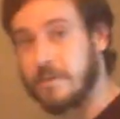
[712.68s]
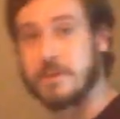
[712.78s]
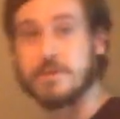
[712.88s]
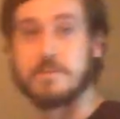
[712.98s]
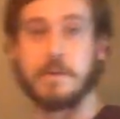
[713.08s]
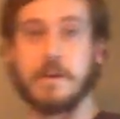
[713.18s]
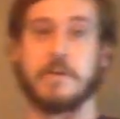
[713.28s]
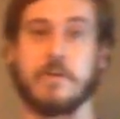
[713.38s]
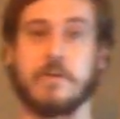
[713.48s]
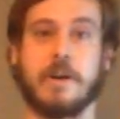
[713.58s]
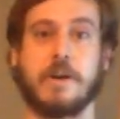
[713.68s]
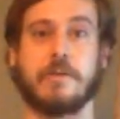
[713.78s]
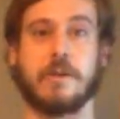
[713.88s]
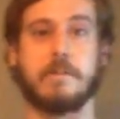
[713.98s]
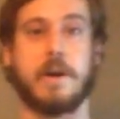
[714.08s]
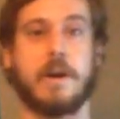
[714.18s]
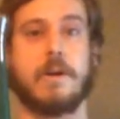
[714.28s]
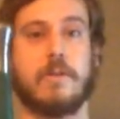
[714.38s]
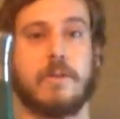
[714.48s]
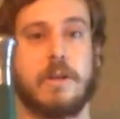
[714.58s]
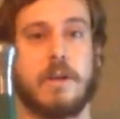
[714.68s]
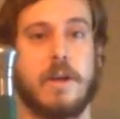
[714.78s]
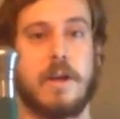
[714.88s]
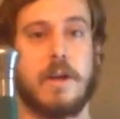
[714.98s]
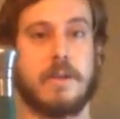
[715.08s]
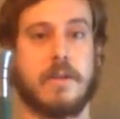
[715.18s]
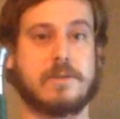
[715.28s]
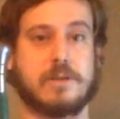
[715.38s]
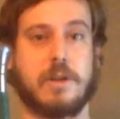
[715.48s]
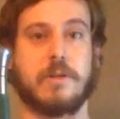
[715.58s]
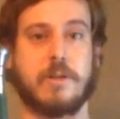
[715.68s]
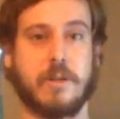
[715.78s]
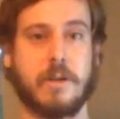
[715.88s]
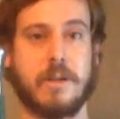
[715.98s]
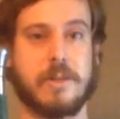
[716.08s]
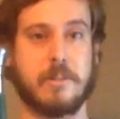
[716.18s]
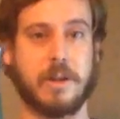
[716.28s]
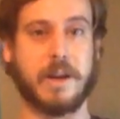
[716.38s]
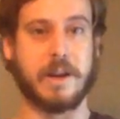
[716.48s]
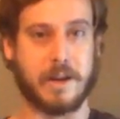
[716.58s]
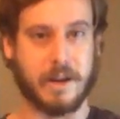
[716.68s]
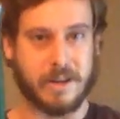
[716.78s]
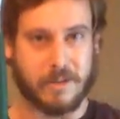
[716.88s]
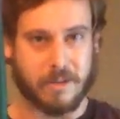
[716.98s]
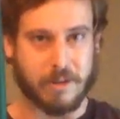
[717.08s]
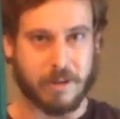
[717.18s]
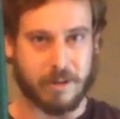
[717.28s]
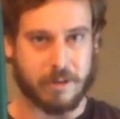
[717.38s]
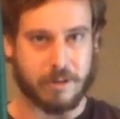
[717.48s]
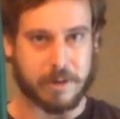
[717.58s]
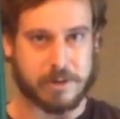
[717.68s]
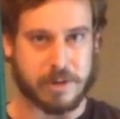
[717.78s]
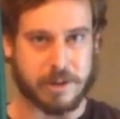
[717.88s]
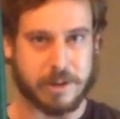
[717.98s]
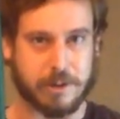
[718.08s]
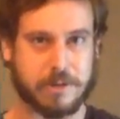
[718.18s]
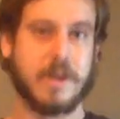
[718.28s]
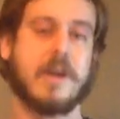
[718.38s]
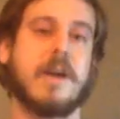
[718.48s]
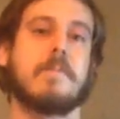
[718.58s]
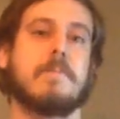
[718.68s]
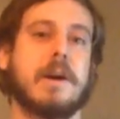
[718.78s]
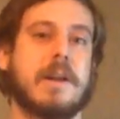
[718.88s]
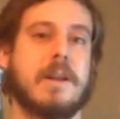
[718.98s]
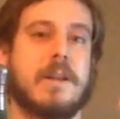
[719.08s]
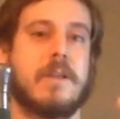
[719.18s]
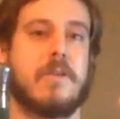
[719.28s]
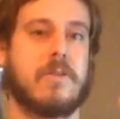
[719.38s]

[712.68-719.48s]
If I just bring this over here for comparison, it's actually longer in the blade, not necessarily so much in the hilt, but it is